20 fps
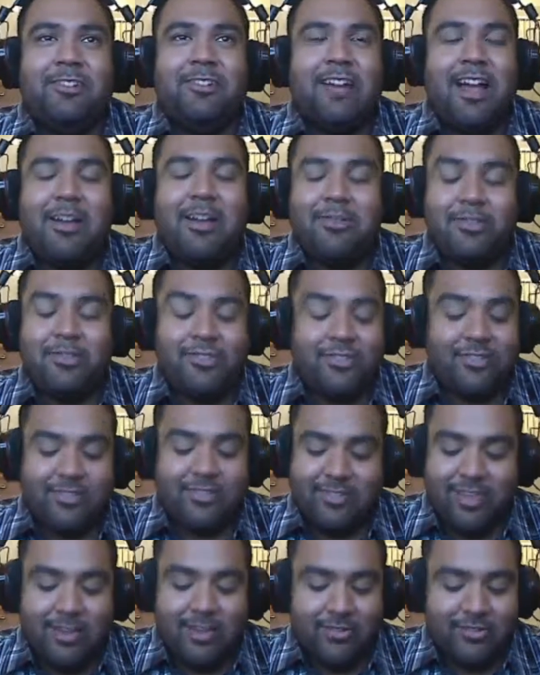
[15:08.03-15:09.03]
I was
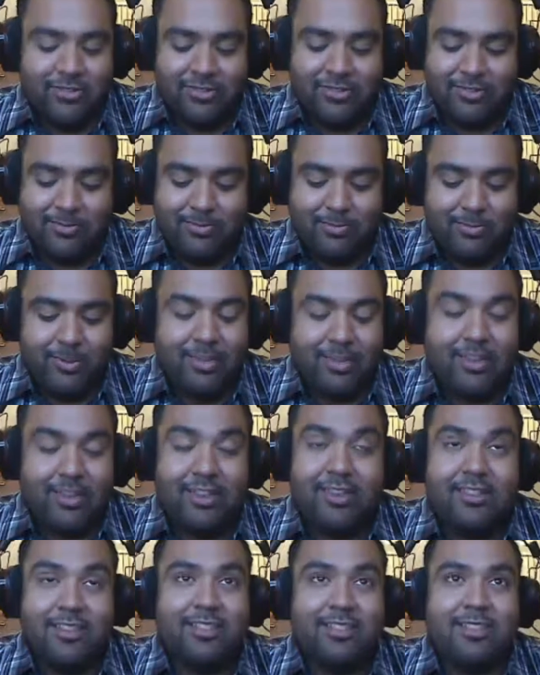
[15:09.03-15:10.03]
just
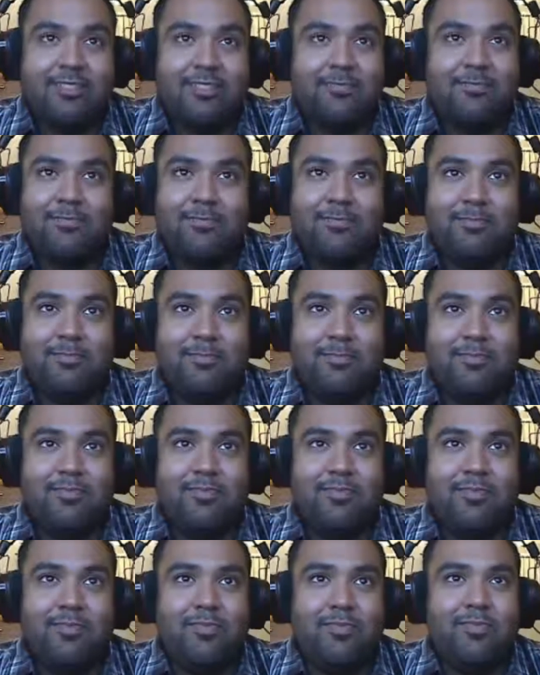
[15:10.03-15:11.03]
really
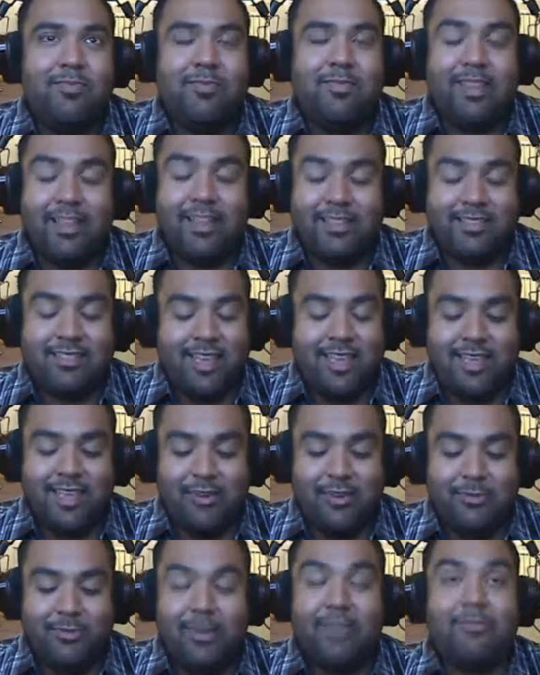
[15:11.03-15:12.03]
like
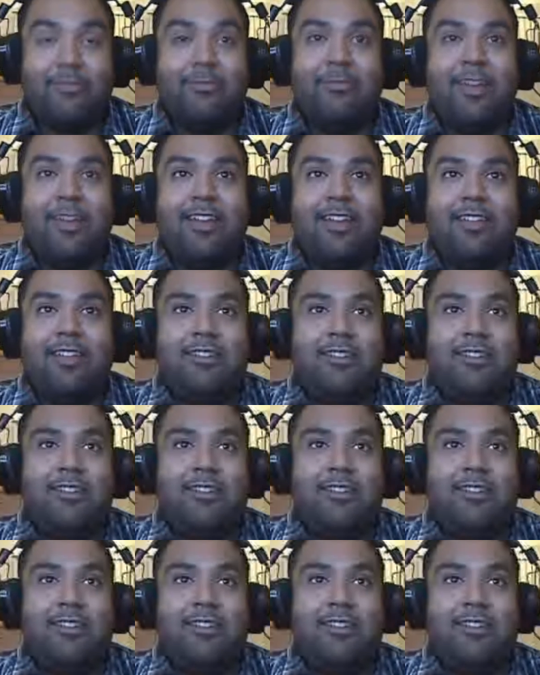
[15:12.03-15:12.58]
taken away from that. It really